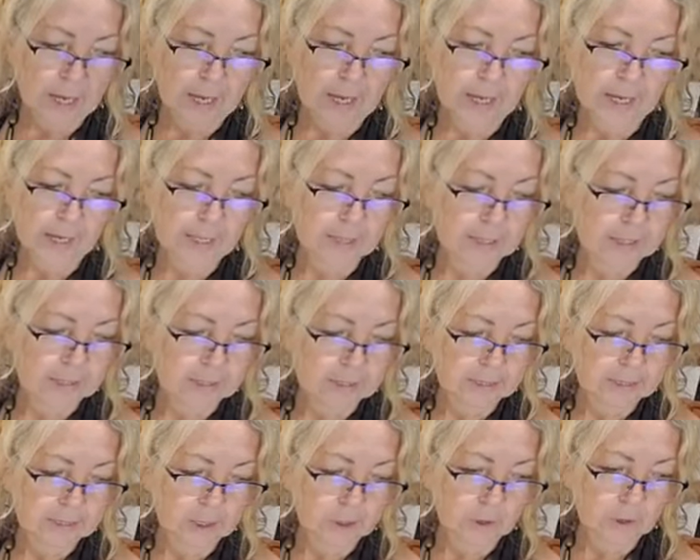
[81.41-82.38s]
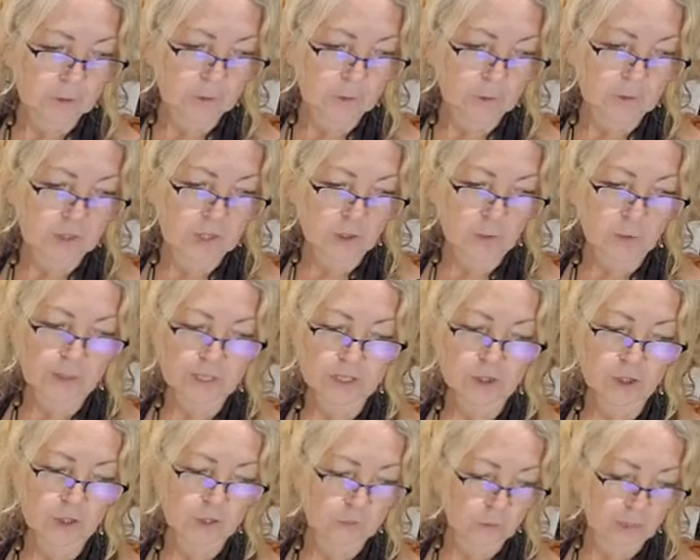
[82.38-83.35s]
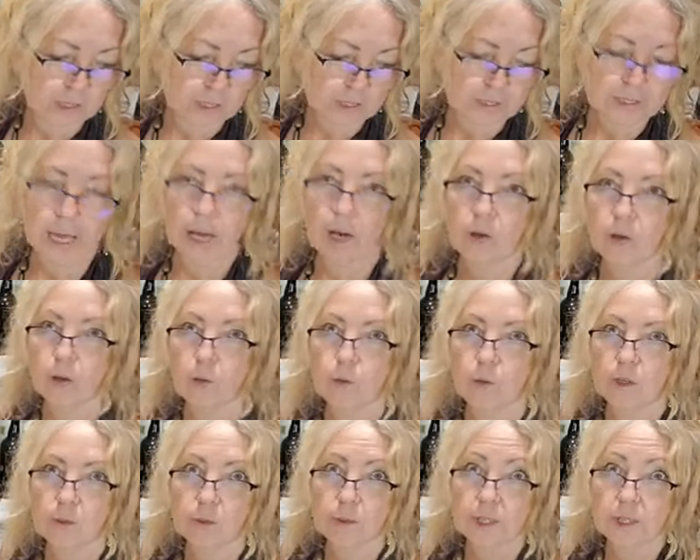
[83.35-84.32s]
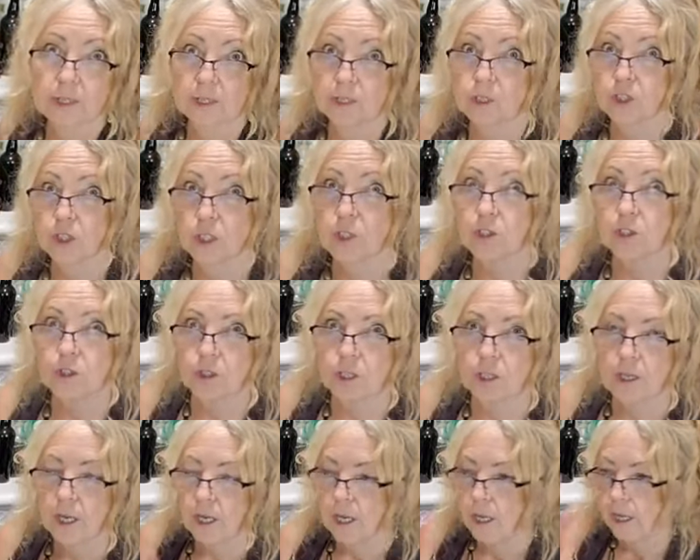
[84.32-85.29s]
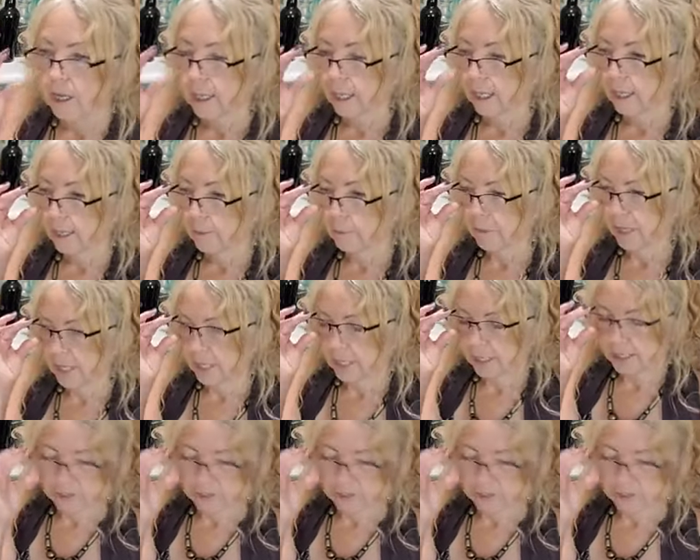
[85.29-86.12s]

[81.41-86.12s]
And so the question was how to work with the ginger and make it a